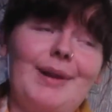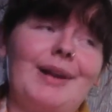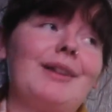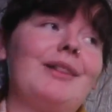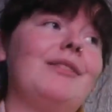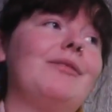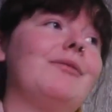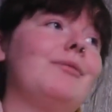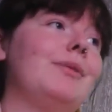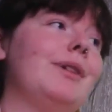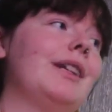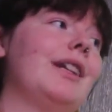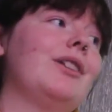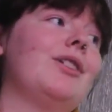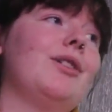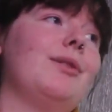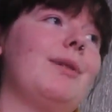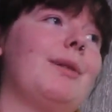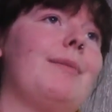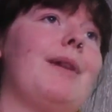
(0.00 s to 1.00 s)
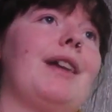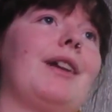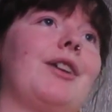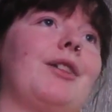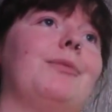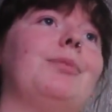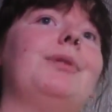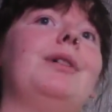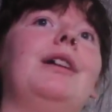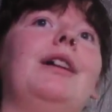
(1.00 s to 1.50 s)
And when I do my
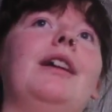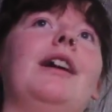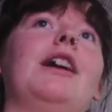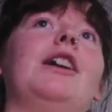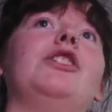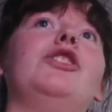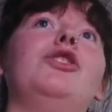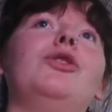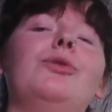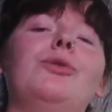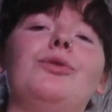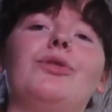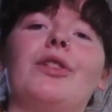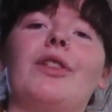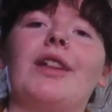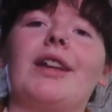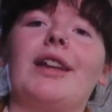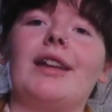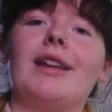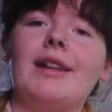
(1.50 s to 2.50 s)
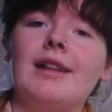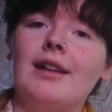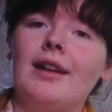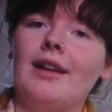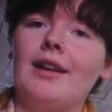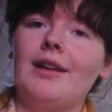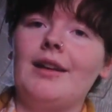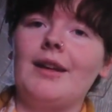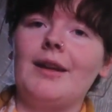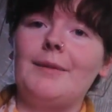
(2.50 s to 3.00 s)
makeup, I usually
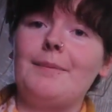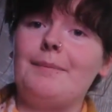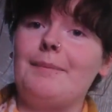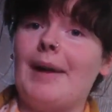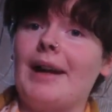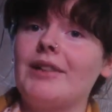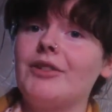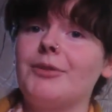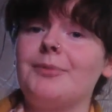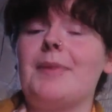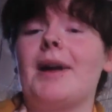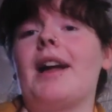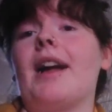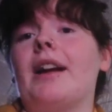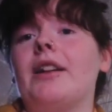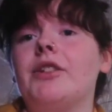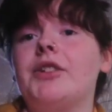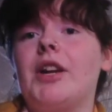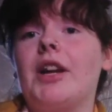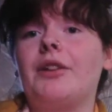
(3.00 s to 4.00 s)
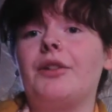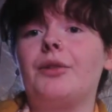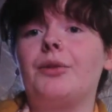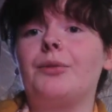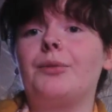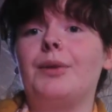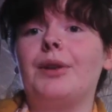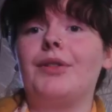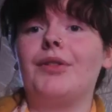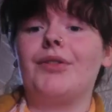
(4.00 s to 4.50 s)
match my eyeshadow
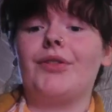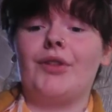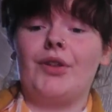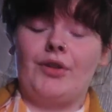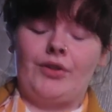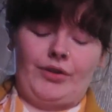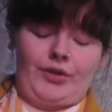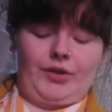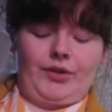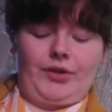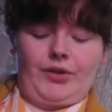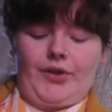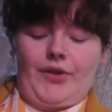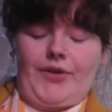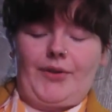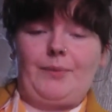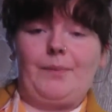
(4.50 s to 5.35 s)
with the colours I'm